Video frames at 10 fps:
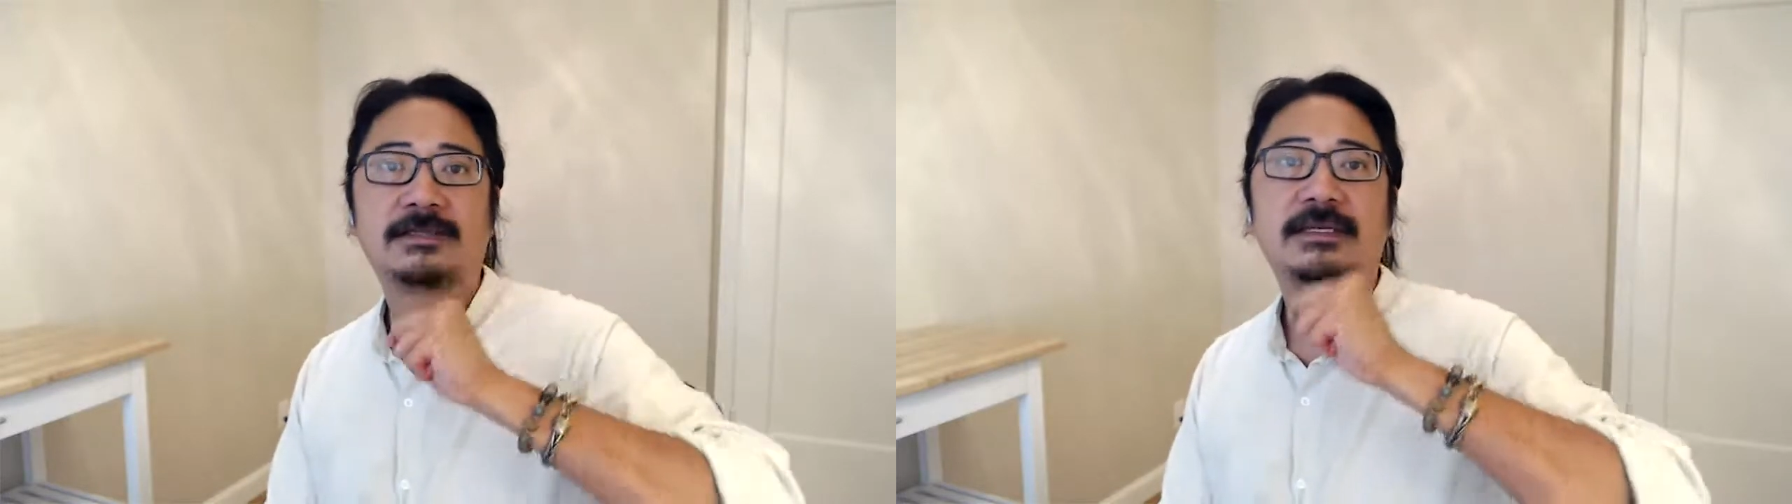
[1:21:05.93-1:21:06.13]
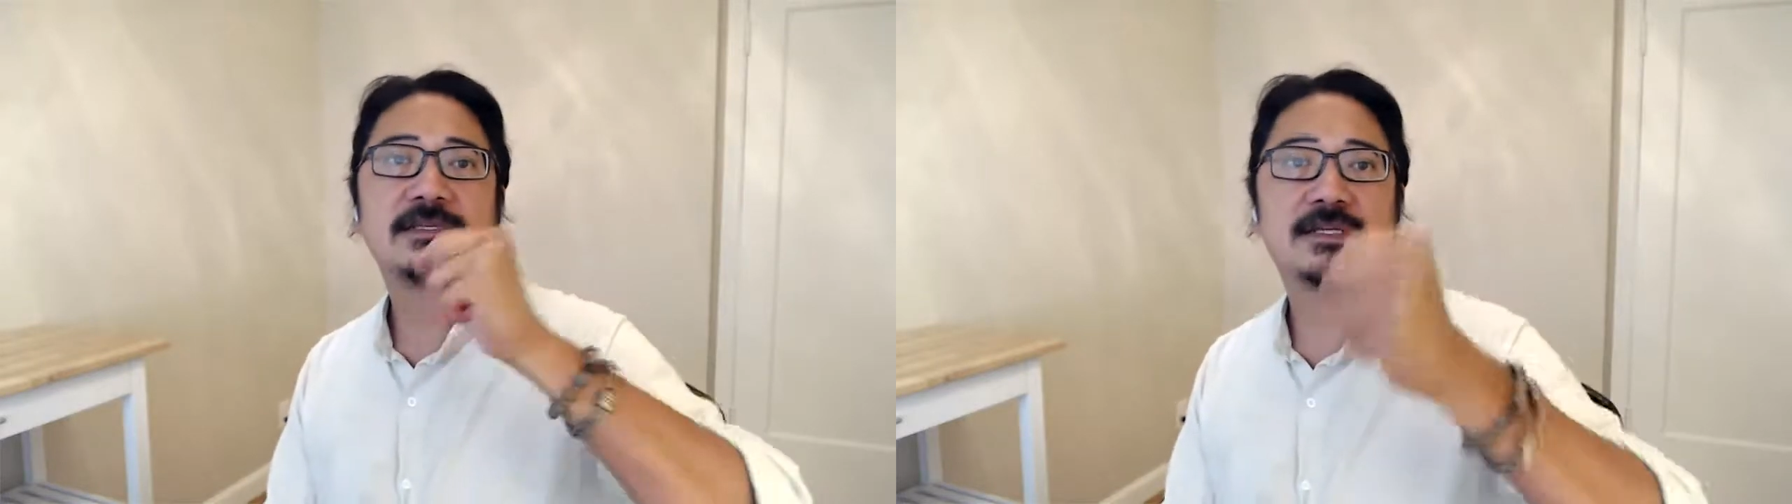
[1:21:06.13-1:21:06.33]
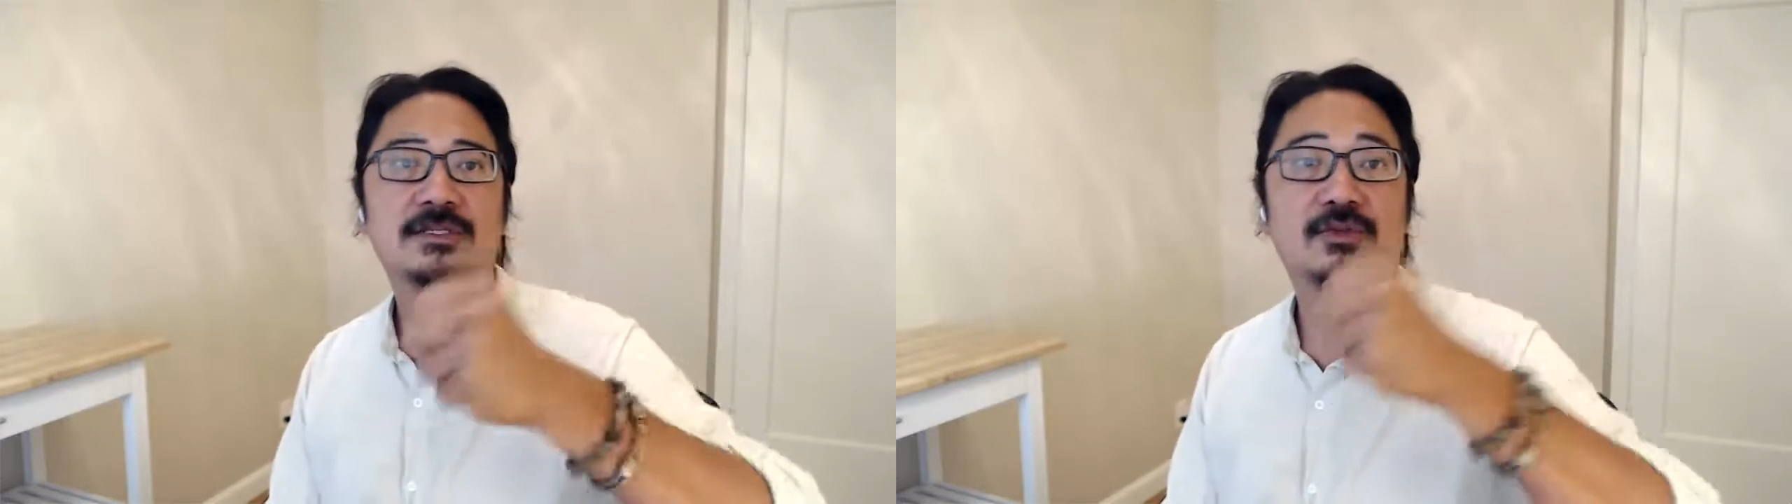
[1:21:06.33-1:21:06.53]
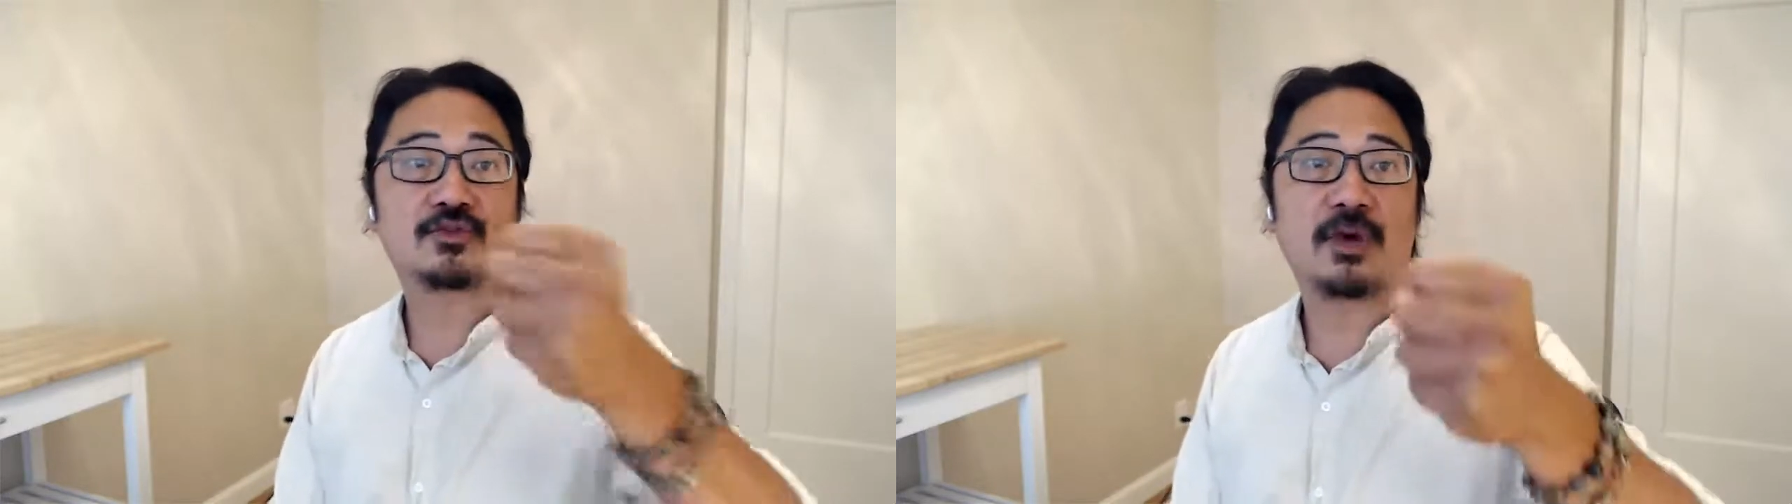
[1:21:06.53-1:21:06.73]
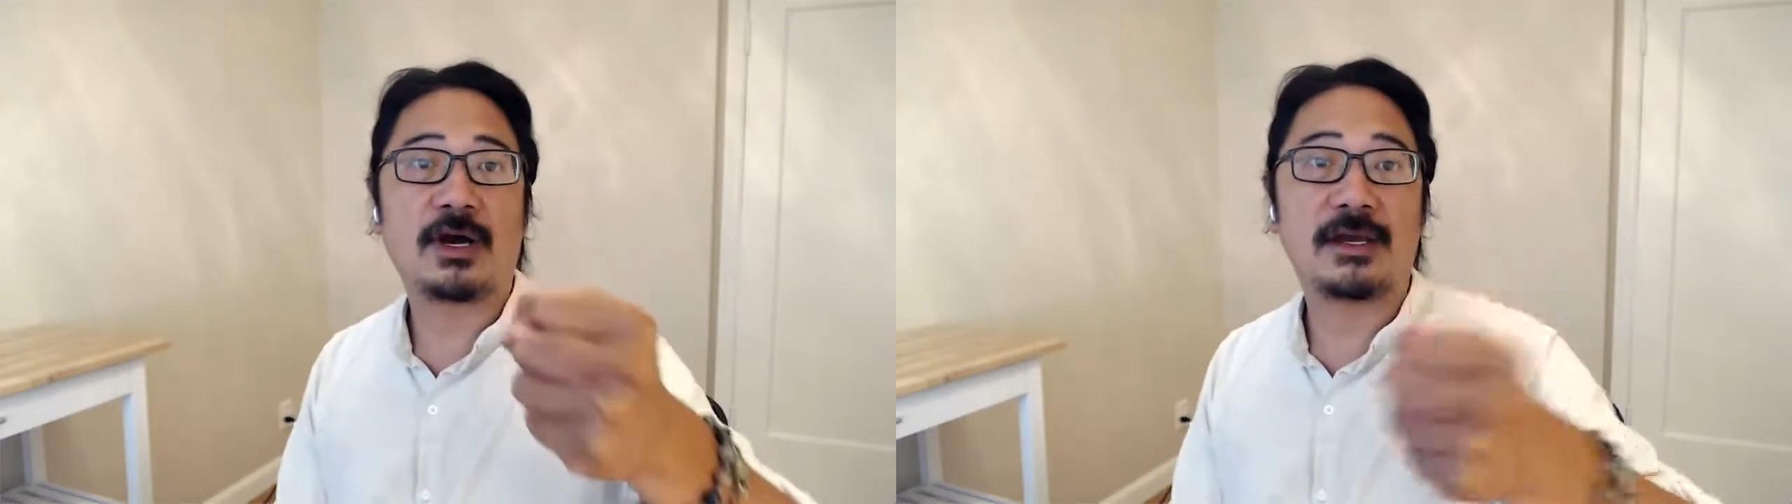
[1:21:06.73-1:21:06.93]
leads us to
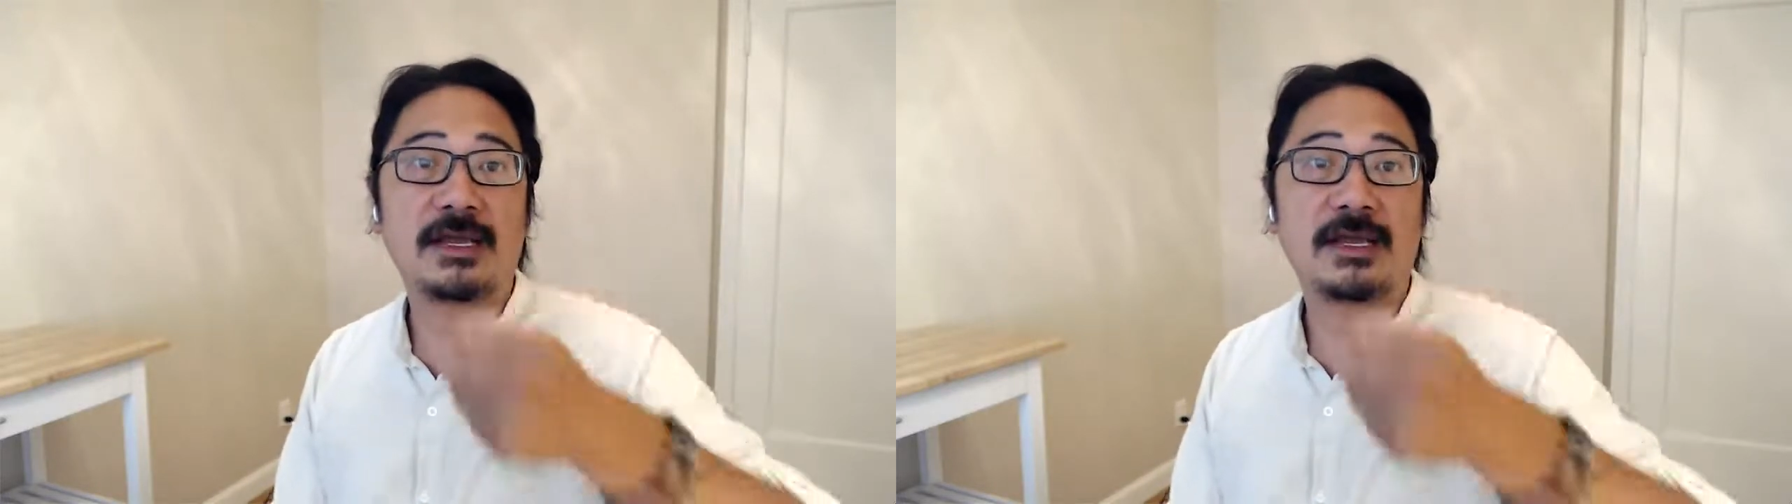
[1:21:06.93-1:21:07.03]
try